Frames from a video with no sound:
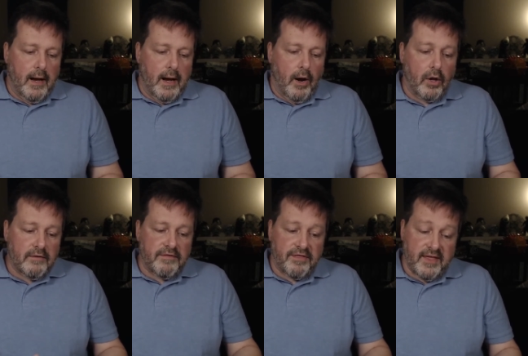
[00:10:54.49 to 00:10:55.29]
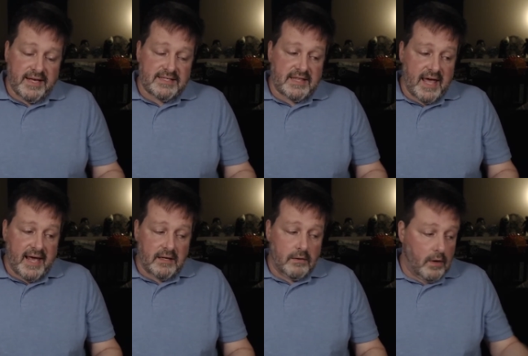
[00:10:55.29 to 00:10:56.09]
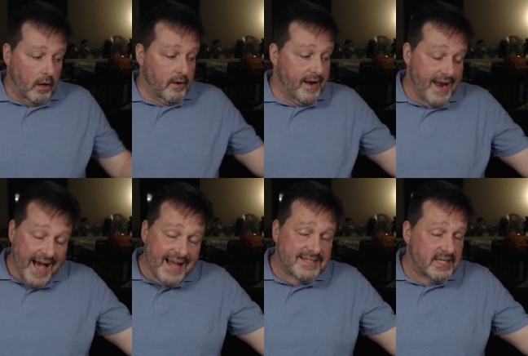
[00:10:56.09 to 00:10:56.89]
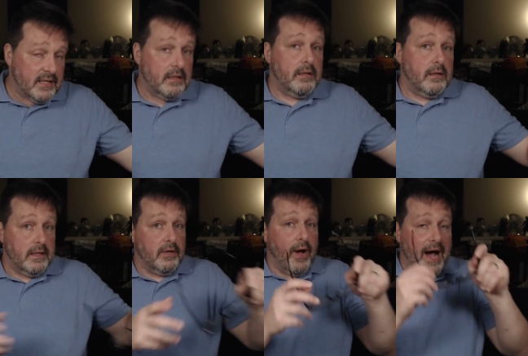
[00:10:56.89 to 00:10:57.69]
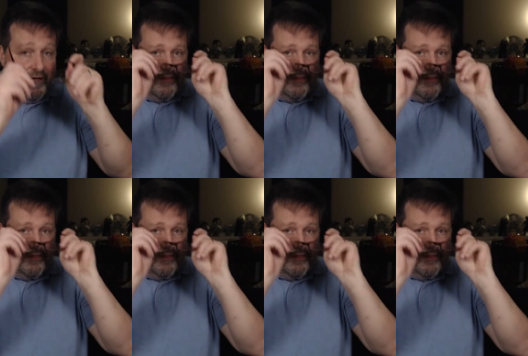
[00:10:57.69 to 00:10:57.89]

All of the things that are not, on the